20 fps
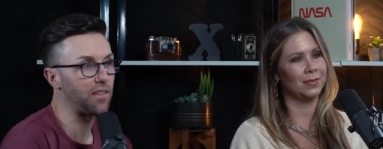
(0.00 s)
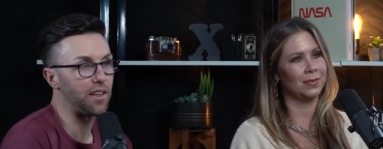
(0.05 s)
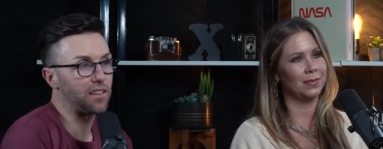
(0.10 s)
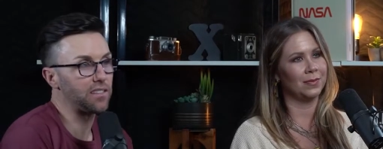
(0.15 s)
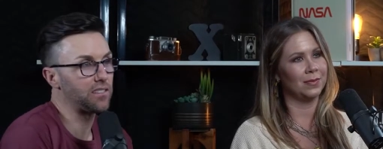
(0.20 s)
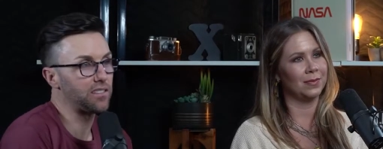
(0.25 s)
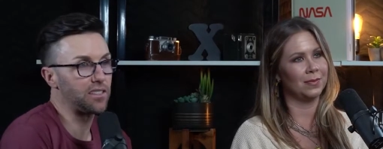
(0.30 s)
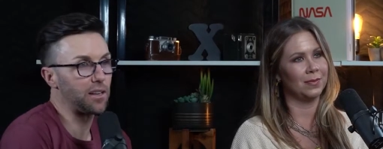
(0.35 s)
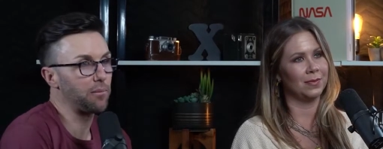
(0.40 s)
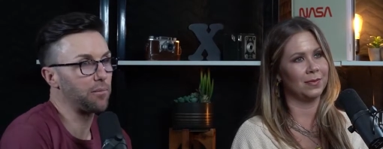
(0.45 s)

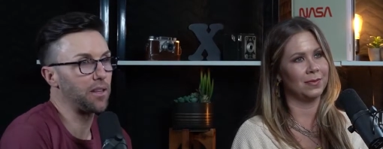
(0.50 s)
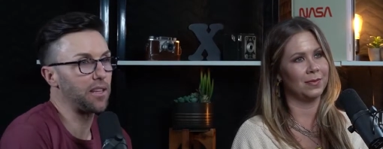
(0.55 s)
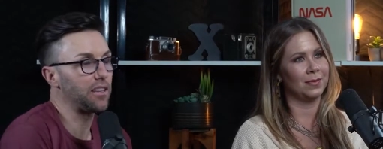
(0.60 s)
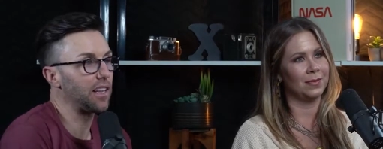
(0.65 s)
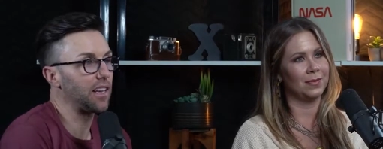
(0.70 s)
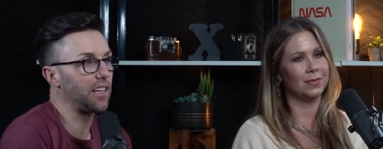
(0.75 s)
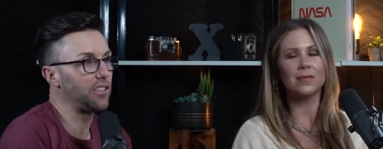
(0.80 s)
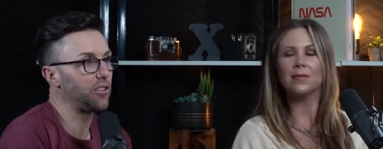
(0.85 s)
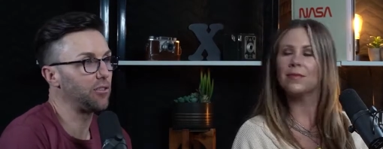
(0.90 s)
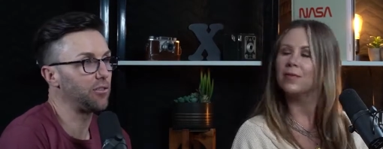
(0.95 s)
Speaker 1: That's something
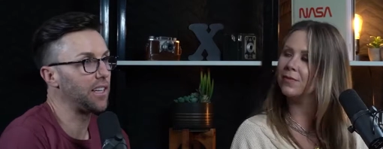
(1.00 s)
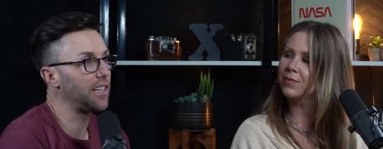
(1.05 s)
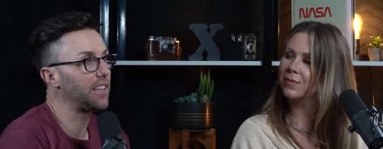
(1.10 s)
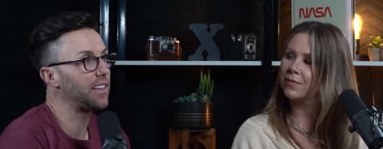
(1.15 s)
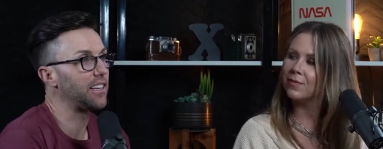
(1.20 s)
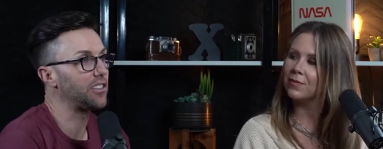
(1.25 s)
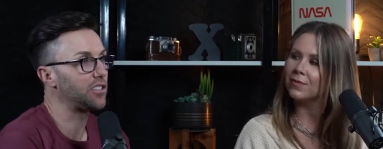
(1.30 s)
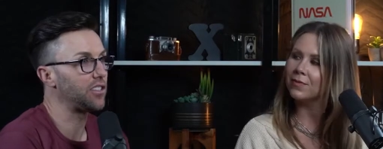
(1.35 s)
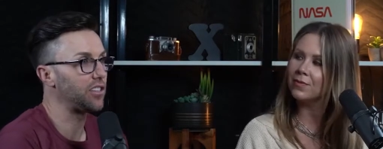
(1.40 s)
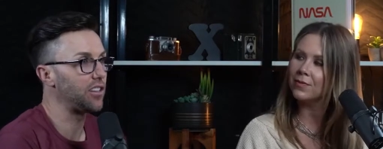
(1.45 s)
that you think
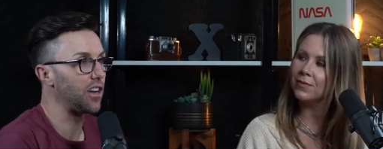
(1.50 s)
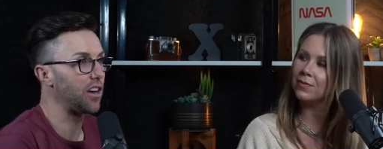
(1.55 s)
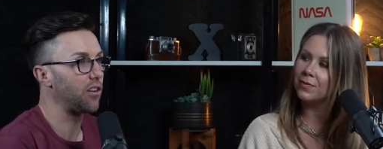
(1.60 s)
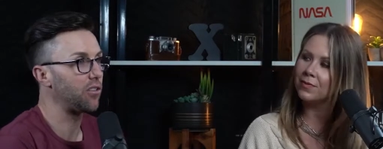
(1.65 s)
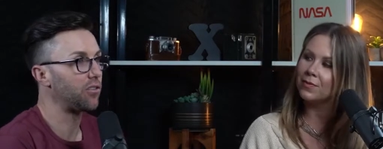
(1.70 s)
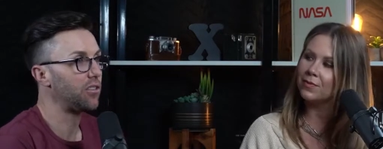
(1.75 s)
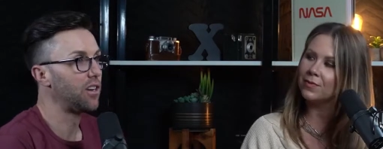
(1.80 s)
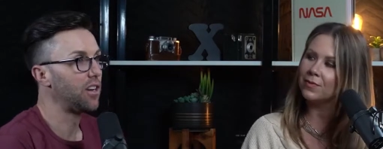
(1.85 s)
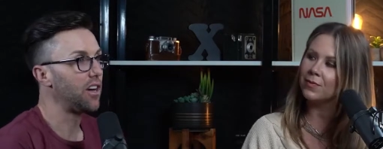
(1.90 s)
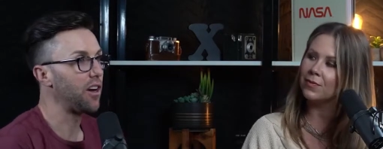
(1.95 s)
they should
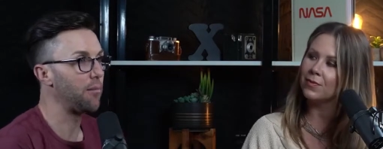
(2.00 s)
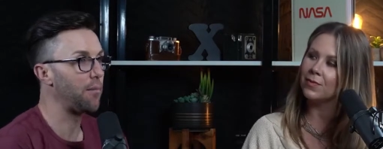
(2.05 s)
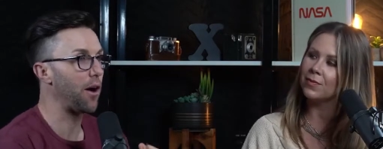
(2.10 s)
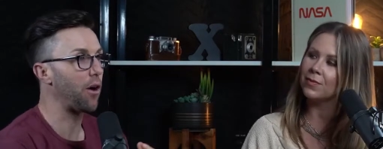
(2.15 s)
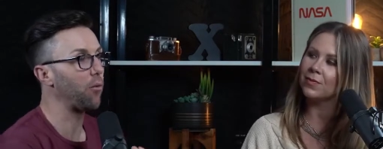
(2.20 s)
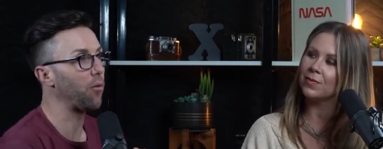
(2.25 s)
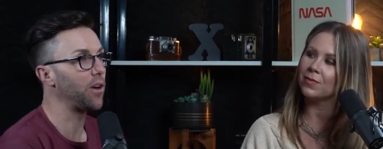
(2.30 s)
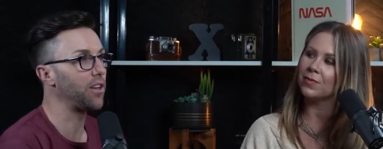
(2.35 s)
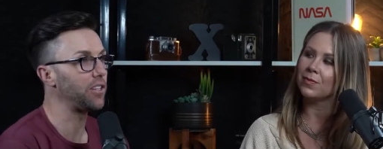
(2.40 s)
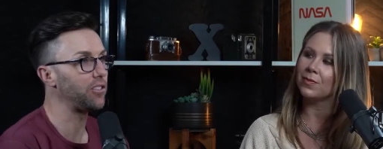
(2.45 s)
know
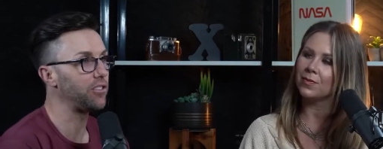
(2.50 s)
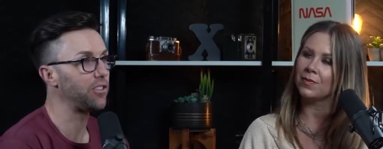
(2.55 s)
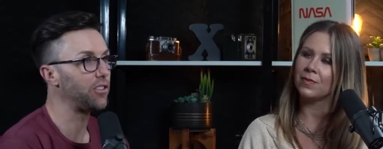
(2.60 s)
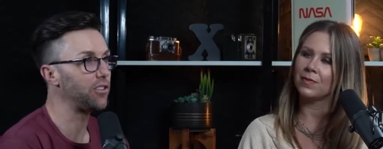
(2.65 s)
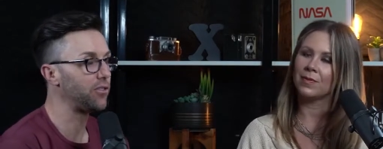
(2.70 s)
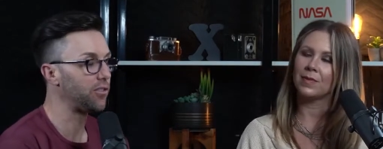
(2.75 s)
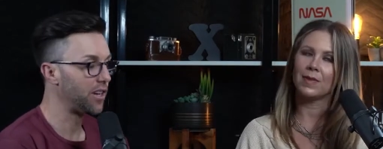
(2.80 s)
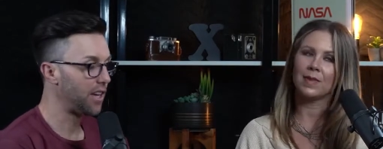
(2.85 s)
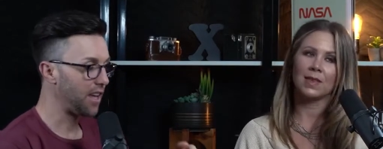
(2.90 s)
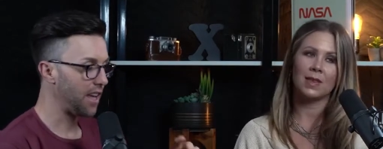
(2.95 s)
about what you
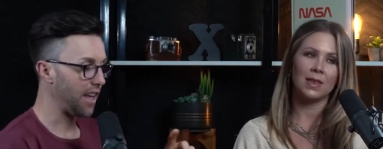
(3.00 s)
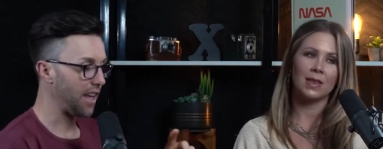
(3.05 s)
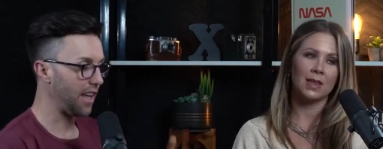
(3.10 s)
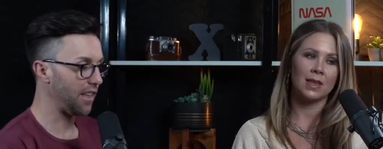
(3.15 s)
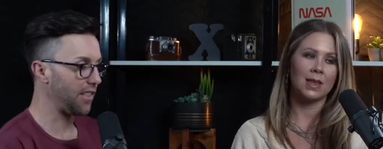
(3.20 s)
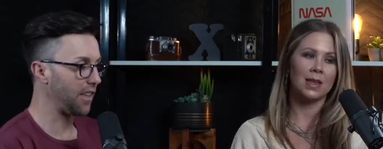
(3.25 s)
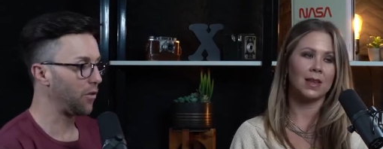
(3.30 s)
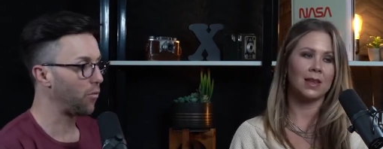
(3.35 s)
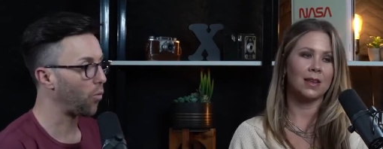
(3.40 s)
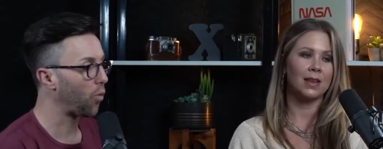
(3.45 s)
do,
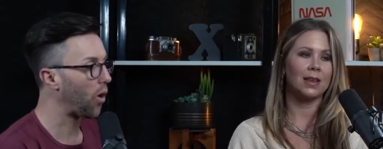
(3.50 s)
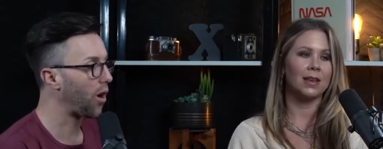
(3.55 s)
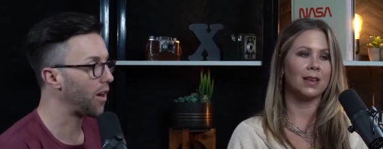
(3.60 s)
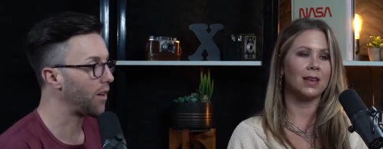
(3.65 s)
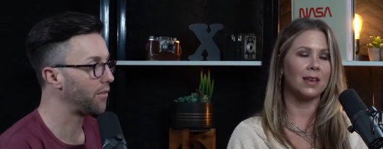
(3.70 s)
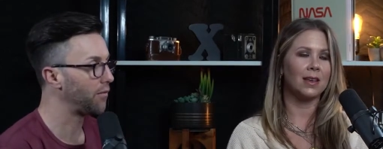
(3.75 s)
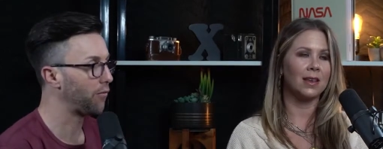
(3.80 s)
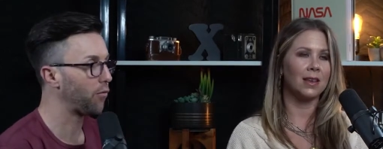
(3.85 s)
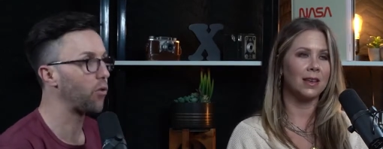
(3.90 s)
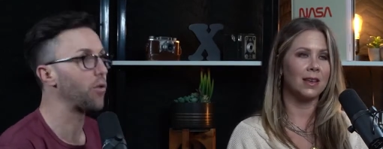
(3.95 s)
and then
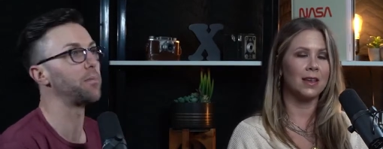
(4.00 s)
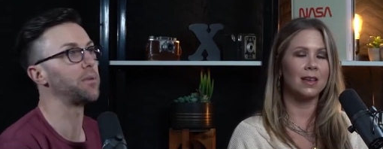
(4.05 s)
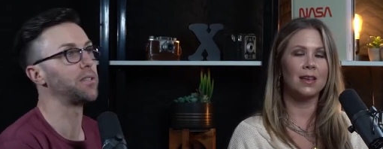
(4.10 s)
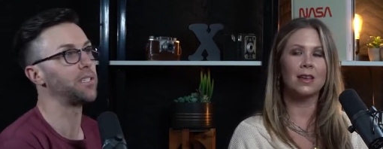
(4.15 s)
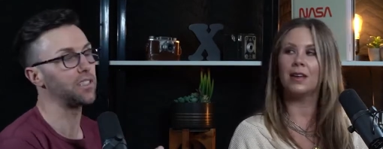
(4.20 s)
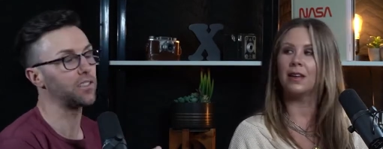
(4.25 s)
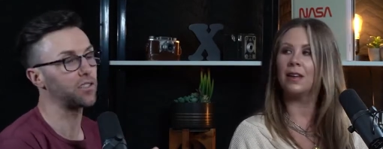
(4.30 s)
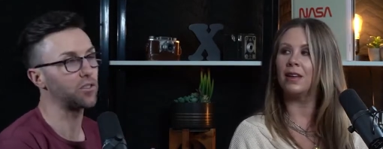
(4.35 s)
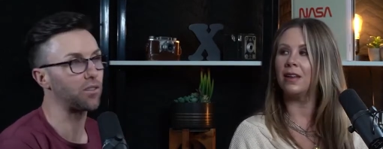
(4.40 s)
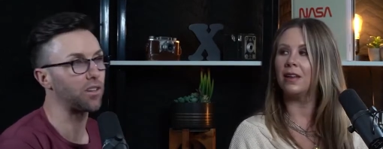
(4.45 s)
one for
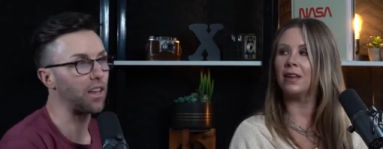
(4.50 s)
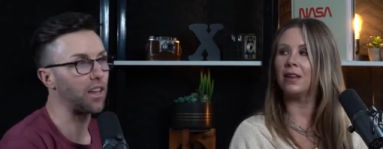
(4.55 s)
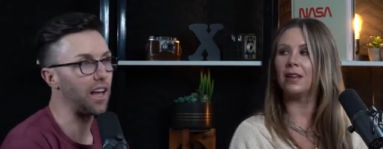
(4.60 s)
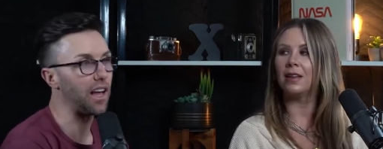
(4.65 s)
potential